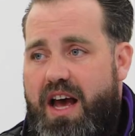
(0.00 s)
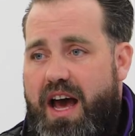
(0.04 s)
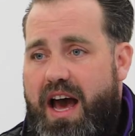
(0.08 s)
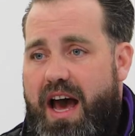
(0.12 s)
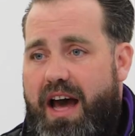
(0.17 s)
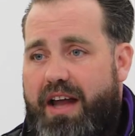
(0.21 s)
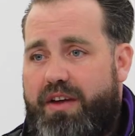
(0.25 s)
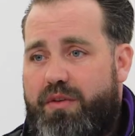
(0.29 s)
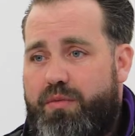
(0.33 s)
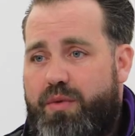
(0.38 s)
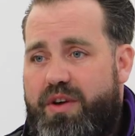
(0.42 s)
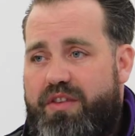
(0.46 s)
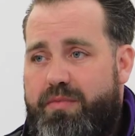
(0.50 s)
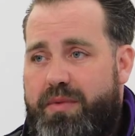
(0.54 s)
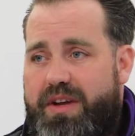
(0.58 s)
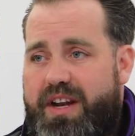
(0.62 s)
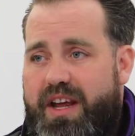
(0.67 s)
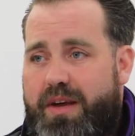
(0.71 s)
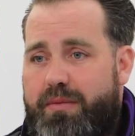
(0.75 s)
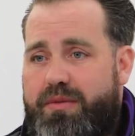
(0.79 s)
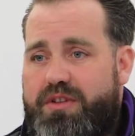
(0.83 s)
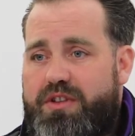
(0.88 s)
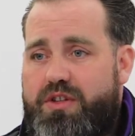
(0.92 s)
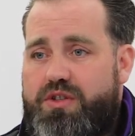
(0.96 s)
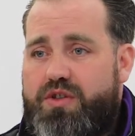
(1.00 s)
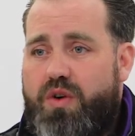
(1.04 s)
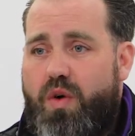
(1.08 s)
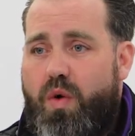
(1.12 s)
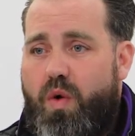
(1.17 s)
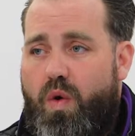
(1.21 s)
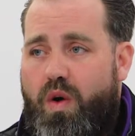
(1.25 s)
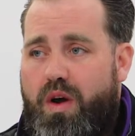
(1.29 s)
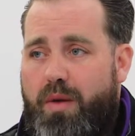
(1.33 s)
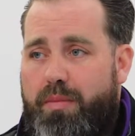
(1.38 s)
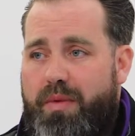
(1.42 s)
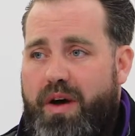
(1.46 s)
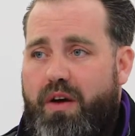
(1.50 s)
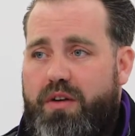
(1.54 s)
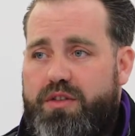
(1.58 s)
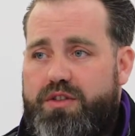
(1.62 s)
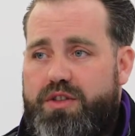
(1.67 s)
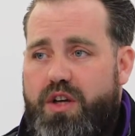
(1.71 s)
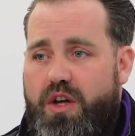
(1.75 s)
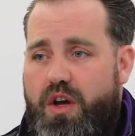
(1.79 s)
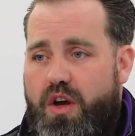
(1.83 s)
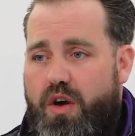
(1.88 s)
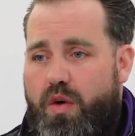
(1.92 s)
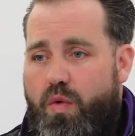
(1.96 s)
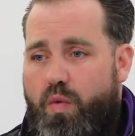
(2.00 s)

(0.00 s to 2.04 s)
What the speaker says: and we've been able to talk about